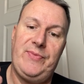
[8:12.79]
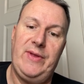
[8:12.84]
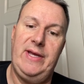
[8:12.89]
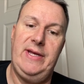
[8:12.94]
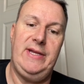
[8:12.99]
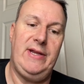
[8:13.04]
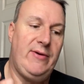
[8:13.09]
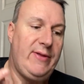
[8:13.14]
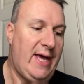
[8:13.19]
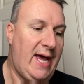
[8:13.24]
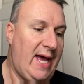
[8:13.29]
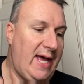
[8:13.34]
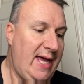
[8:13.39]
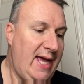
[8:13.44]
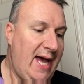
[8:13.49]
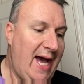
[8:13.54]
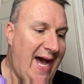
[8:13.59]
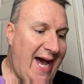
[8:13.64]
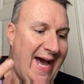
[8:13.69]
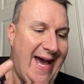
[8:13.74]
you know, that
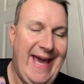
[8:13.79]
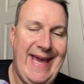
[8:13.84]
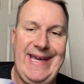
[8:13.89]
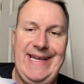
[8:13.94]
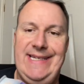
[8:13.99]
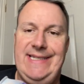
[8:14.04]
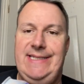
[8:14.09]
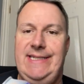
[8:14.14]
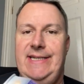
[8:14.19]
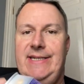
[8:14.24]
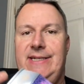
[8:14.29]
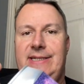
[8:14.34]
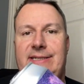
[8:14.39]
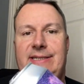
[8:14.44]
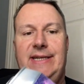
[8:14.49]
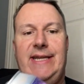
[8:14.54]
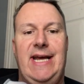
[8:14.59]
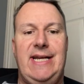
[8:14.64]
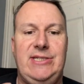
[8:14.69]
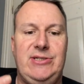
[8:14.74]
haziness
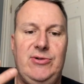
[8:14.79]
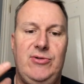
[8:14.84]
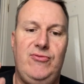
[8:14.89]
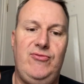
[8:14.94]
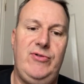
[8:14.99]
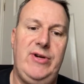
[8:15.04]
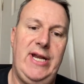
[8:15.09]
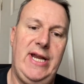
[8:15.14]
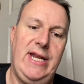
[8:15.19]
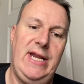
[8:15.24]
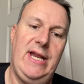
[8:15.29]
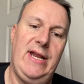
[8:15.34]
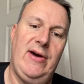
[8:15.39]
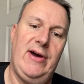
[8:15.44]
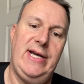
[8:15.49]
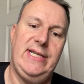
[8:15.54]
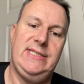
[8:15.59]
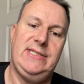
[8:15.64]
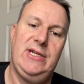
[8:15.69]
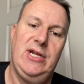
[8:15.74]
and that sort of really
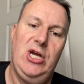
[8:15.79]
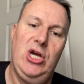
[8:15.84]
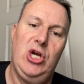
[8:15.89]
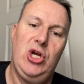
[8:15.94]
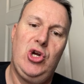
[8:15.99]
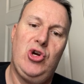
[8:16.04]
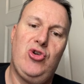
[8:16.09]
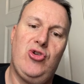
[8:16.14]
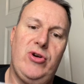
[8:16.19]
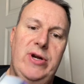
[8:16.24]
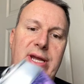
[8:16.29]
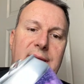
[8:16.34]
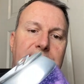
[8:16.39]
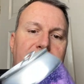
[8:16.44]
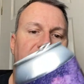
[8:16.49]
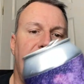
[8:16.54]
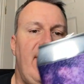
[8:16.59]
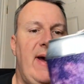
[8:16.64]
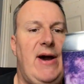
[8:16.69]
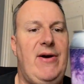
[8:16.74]
nice,
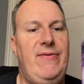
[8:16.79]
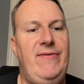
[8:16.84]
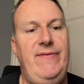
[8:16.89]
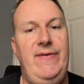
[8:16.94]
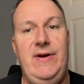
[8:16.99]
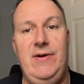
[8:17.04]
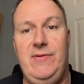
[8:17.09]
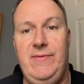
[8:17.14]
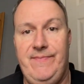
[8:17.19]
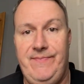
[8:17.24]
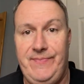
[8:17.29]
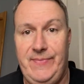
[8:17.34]
creamy mouthfeel.